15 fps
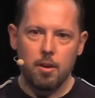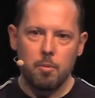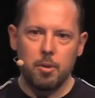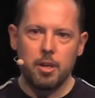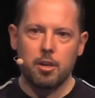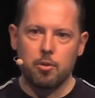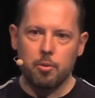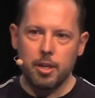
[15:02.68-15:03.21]

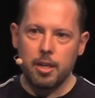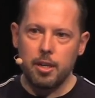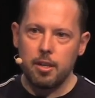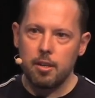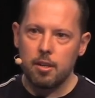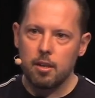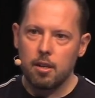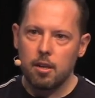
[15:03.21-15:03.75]
we
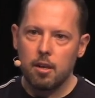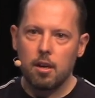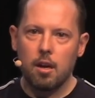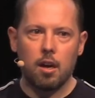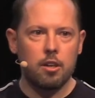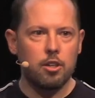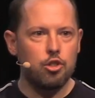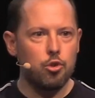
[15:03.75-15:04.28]
agreed
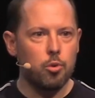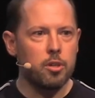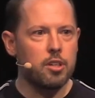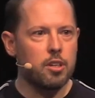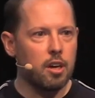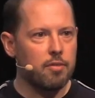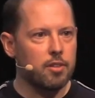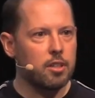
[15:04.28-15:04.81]
on a joint
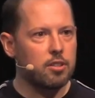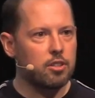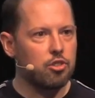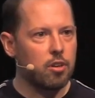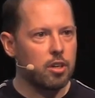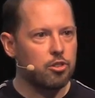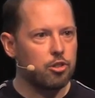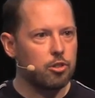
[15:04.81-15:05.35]
governance
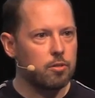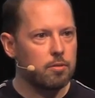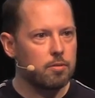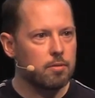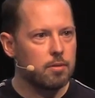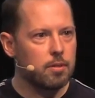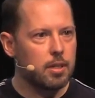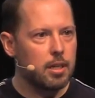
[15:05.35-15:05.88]
structure
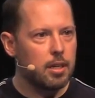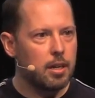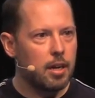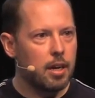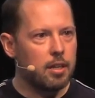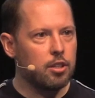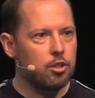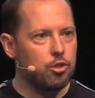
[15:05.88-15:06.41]

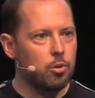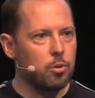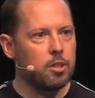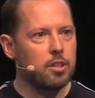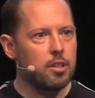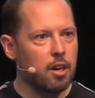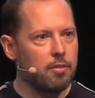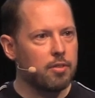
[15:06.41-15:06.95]
and the
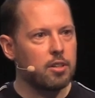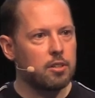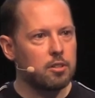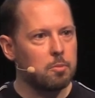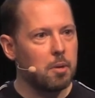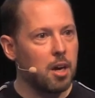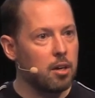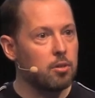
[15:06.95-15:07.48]
joint governance
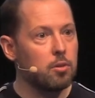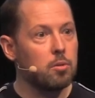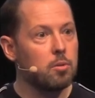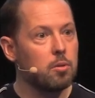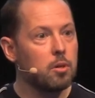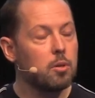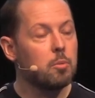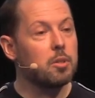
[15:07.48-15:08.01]
model
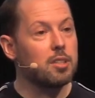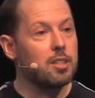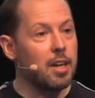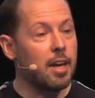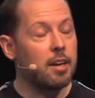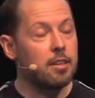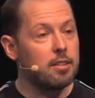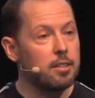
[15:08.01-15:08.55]
was
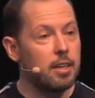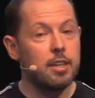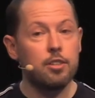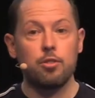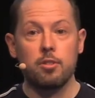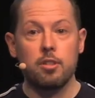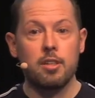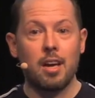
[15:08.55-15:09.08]
landed
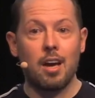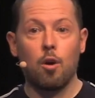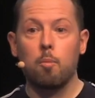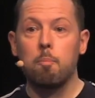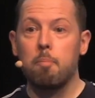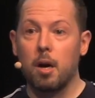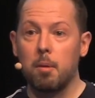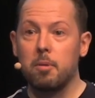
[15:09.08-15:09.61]
into the now
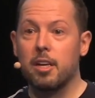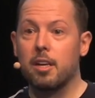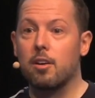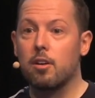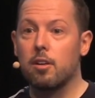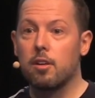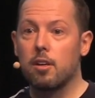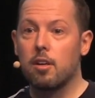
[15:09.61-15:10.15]
public
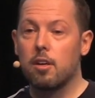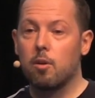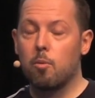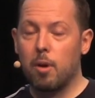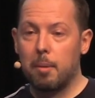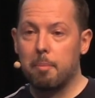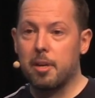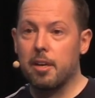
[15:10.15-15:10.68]

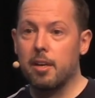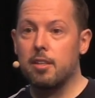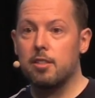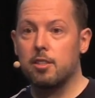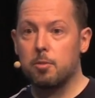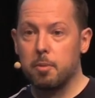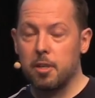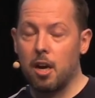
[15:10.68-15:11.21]
WebKit
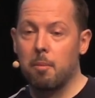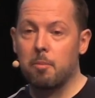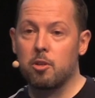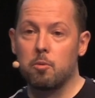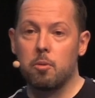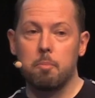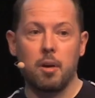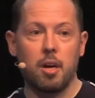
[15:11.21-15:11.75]
speedometer
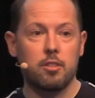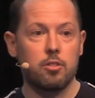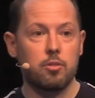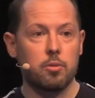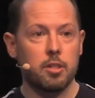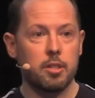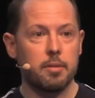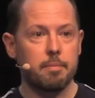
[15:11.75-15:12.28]

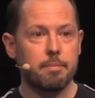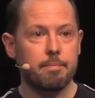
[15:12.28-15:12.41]
repository.